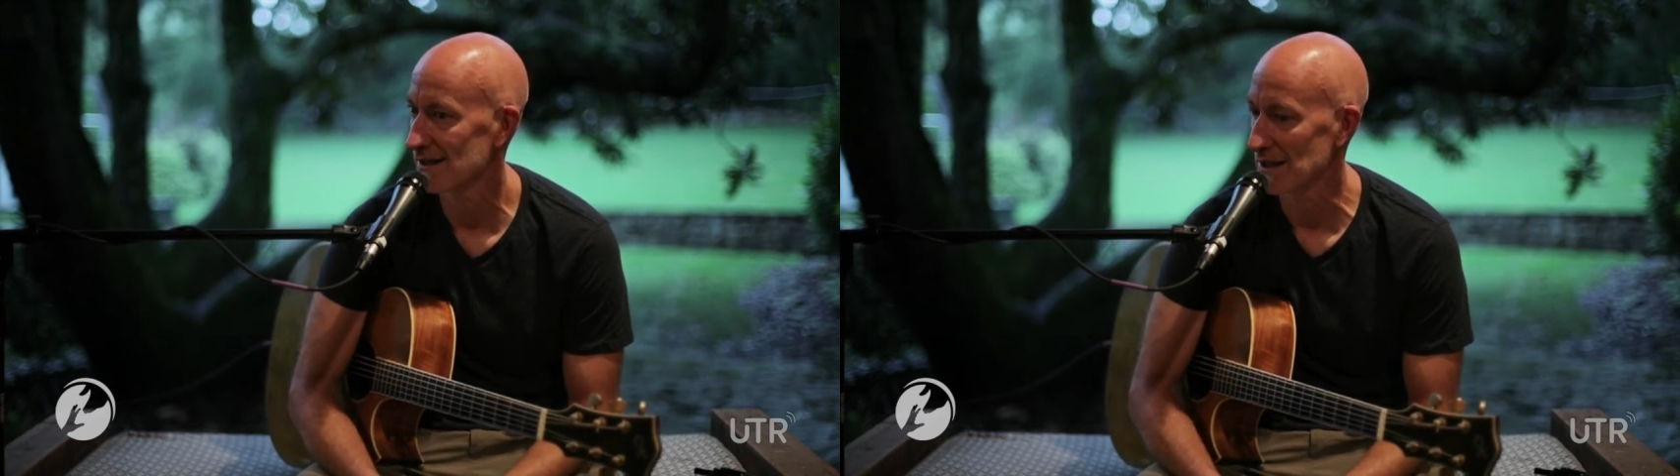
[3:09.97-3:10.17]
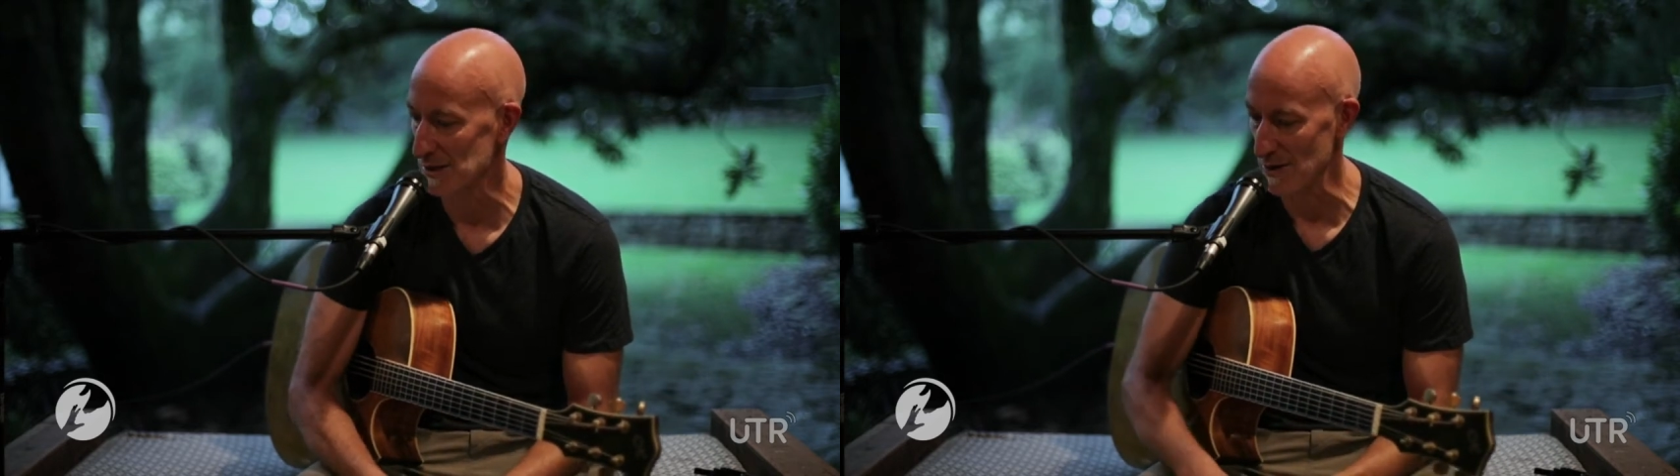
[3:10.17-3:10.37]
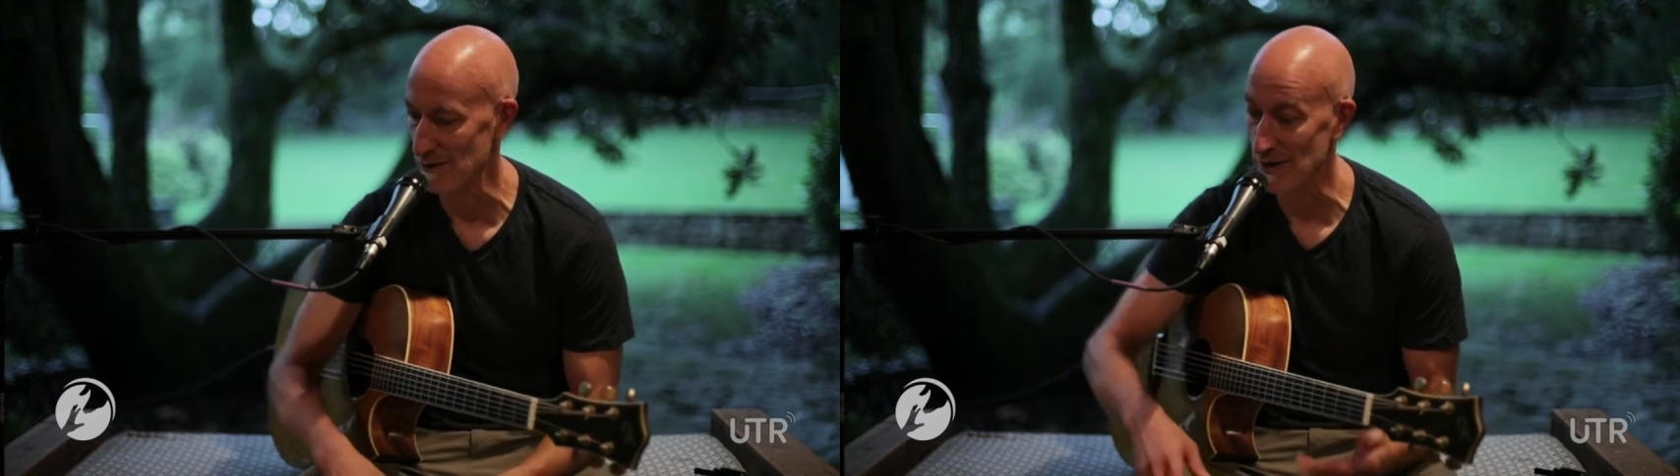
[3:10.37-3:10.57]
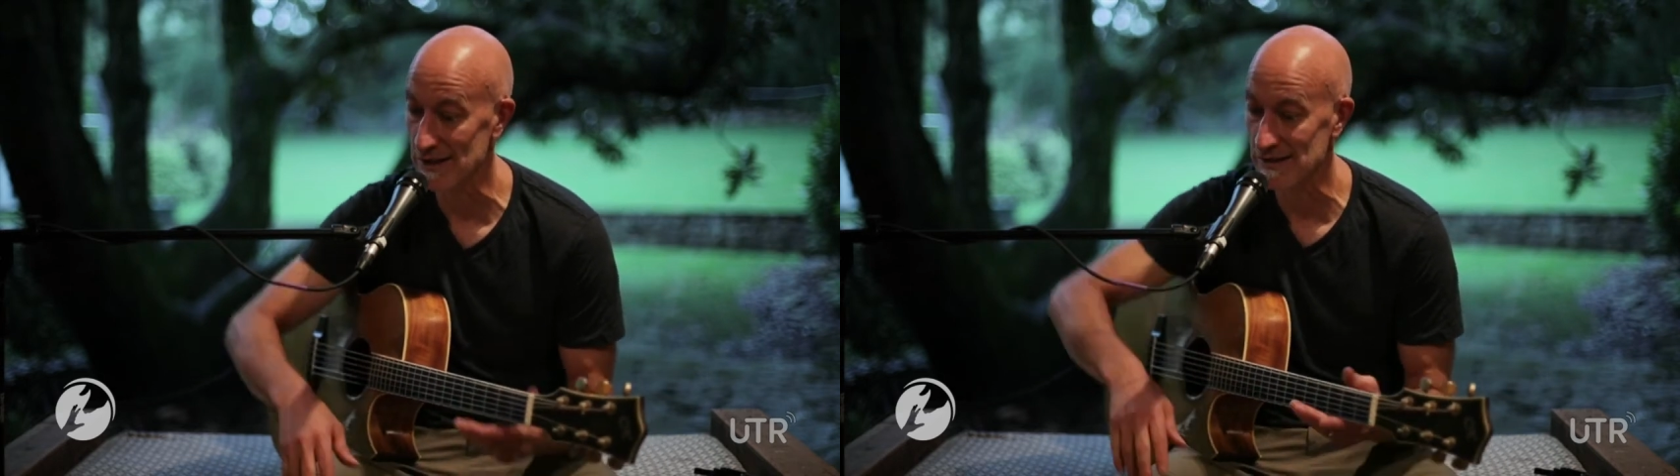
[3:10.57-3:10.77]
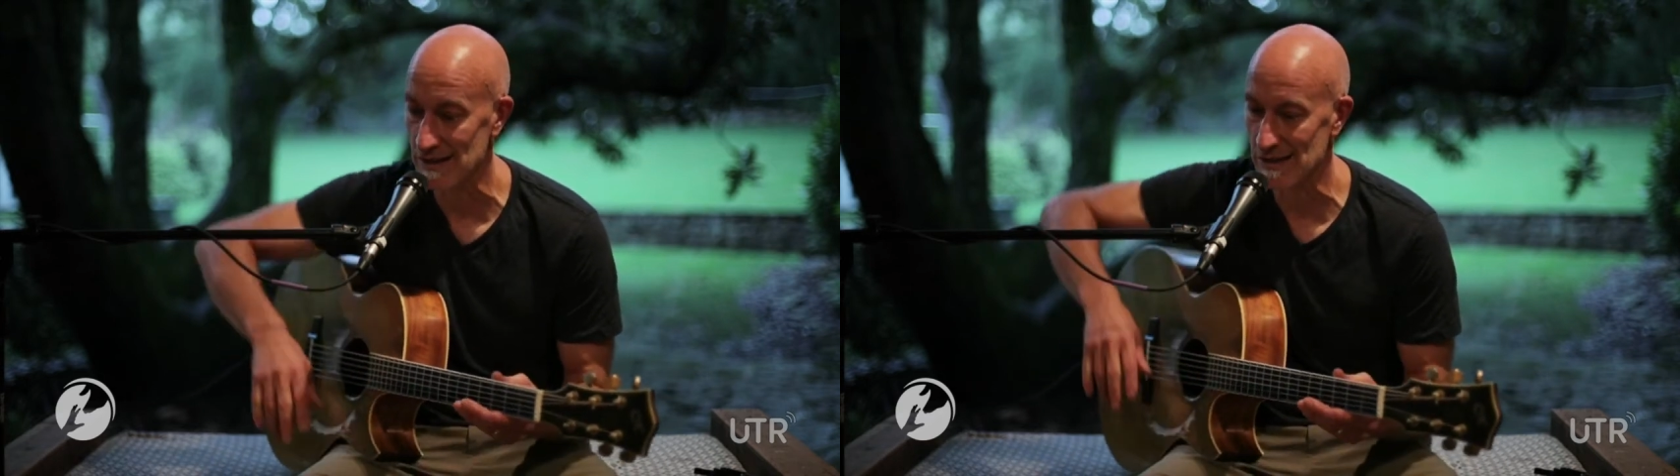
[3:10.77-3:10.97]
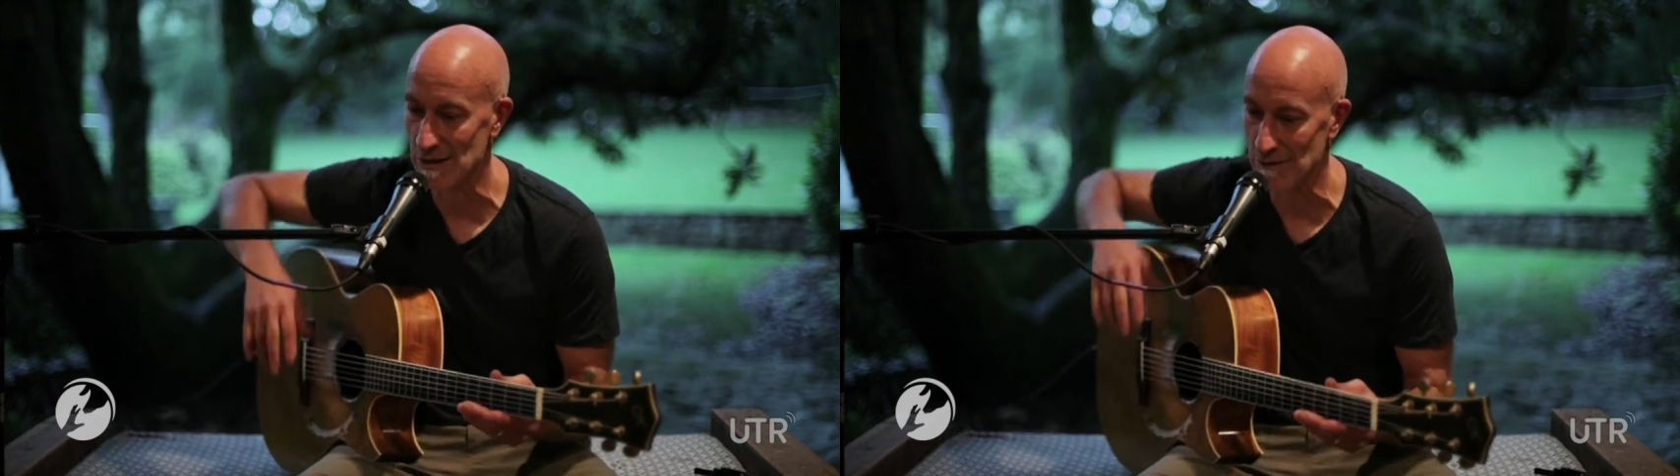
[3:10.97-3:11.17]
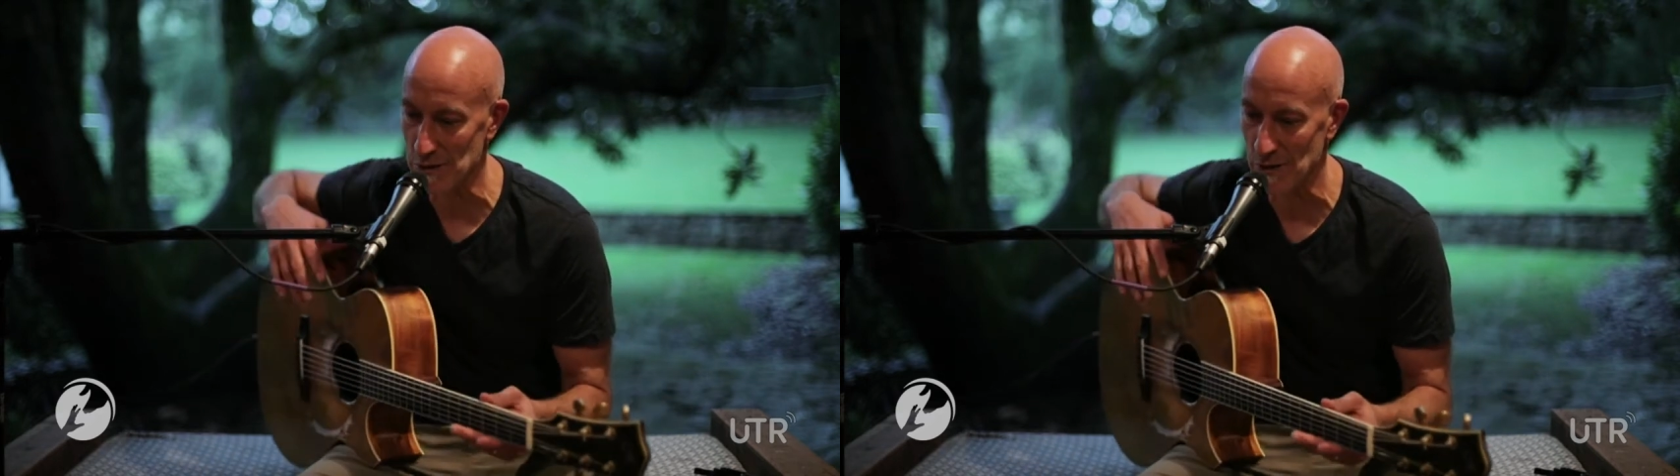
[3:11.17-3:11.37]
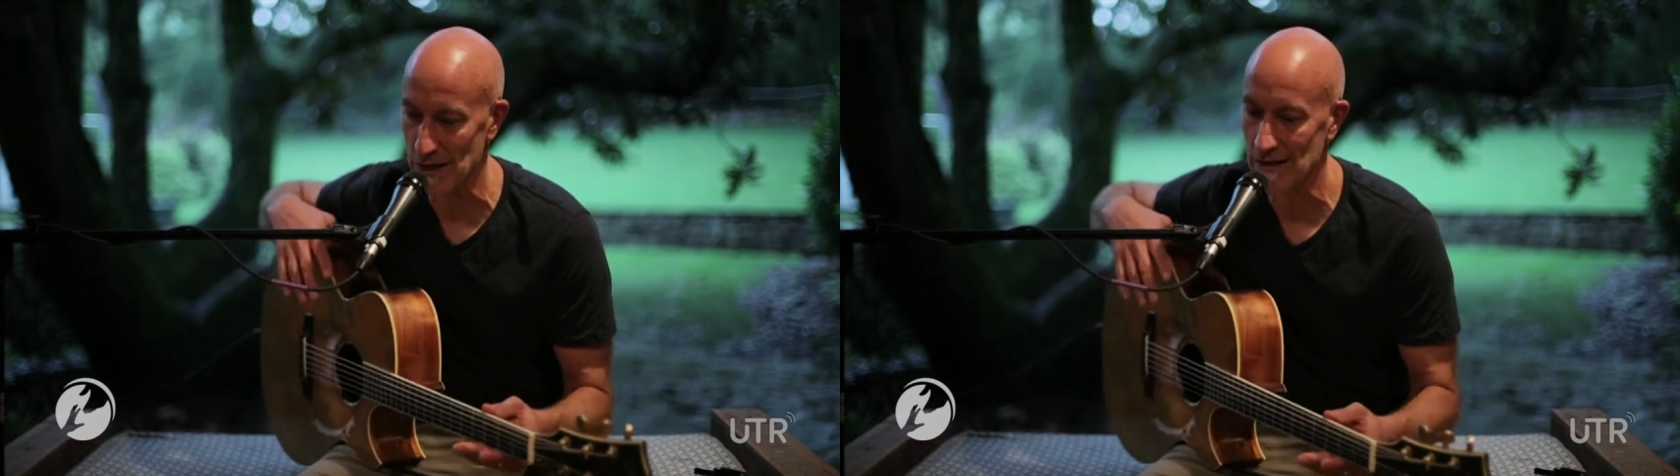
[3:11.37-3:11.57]
it's been a fun season of
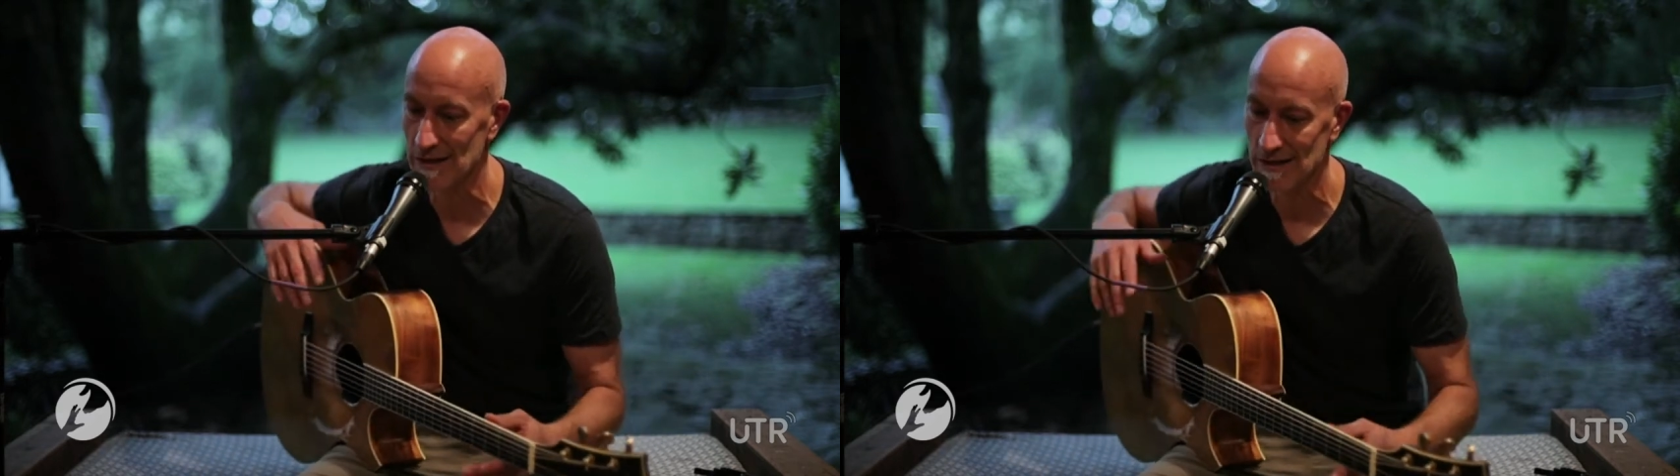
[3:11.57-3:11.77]
doing a